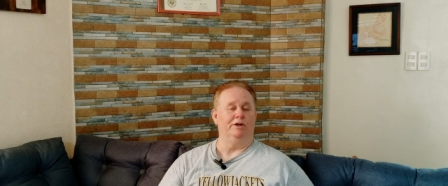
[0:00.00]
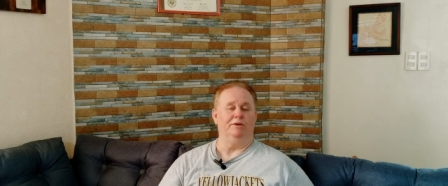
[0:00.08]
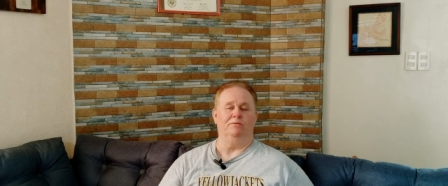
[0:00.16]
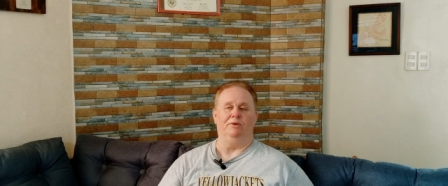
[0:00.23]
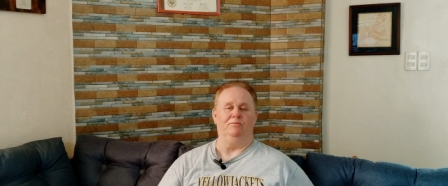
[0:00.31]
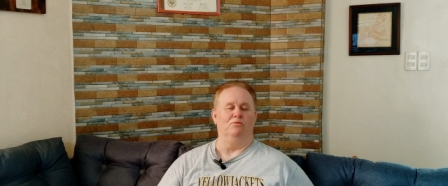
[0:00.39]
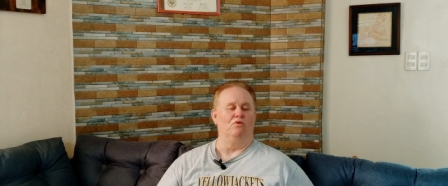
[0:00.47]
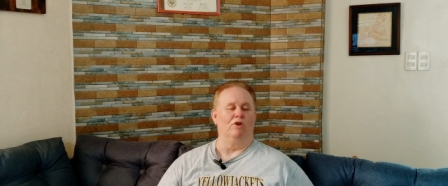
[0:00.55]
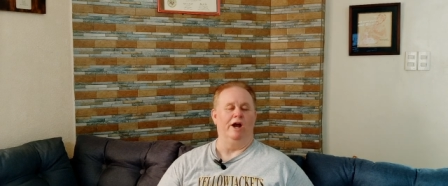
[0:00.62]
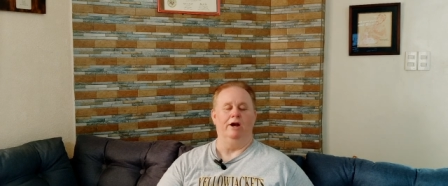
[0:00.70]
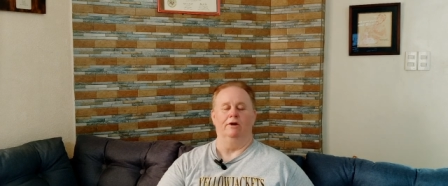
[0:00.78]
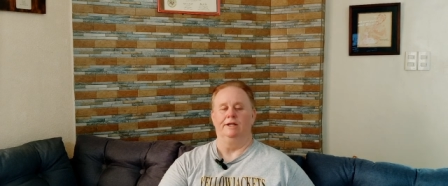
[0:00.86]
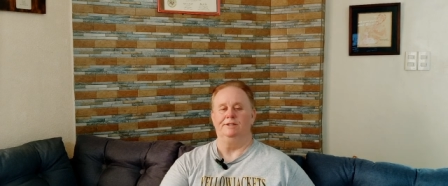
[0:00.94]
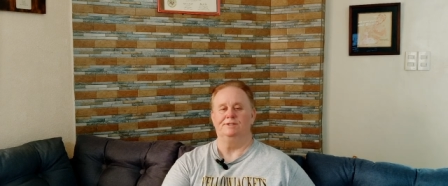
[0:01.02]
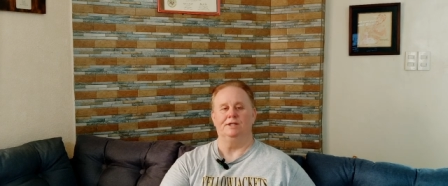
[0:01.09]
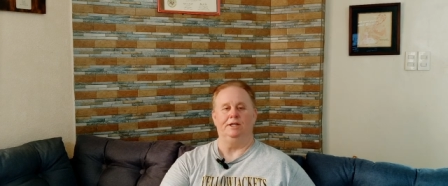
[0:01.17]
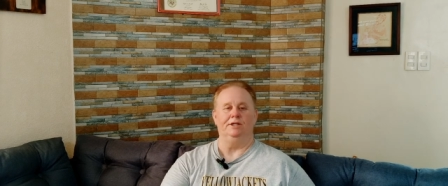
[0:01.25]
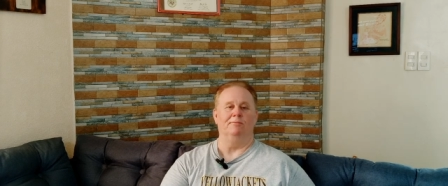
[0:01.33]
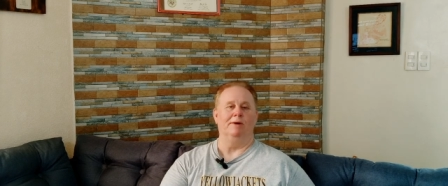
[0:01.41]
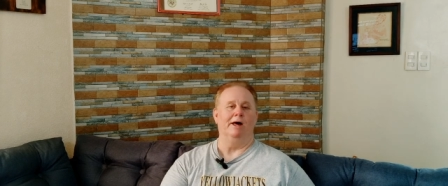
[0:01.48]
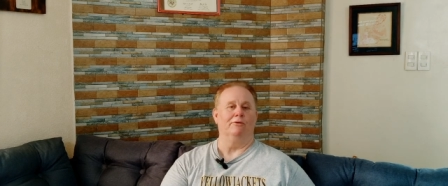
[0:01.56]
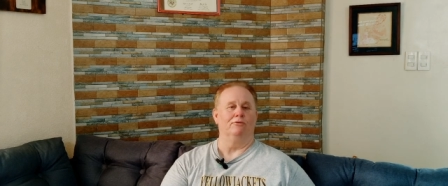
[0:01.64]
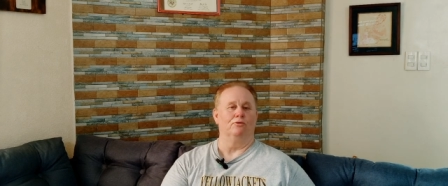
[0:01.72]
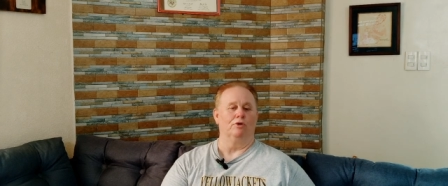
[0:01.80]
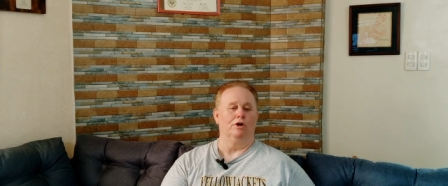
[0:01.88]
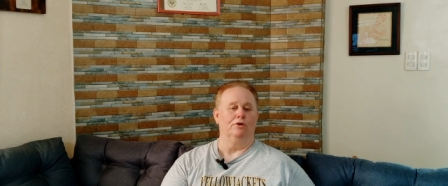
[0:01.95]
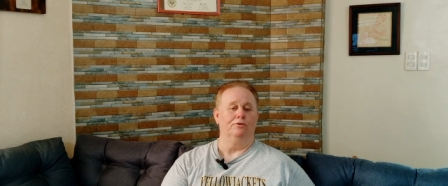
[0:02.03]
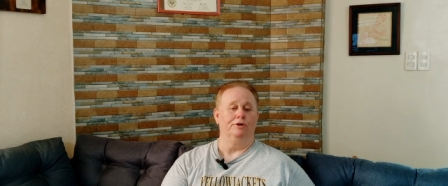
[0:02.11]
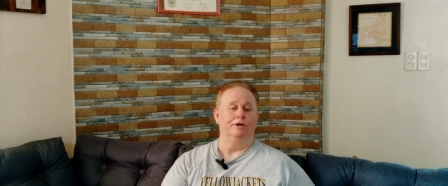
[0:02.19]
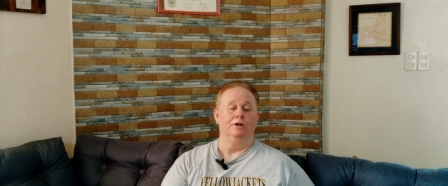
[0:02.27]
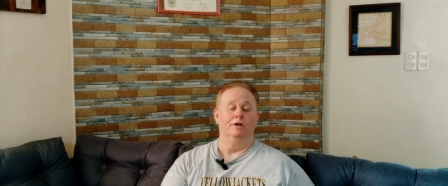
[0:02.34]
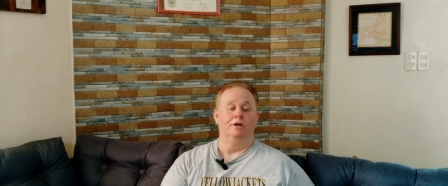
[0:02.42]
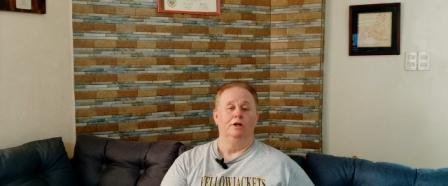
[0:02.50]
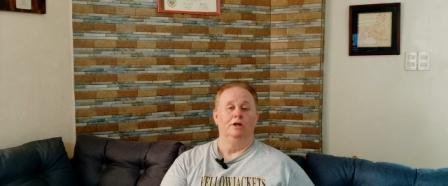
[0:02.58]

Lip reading: We rarely see them out on the road.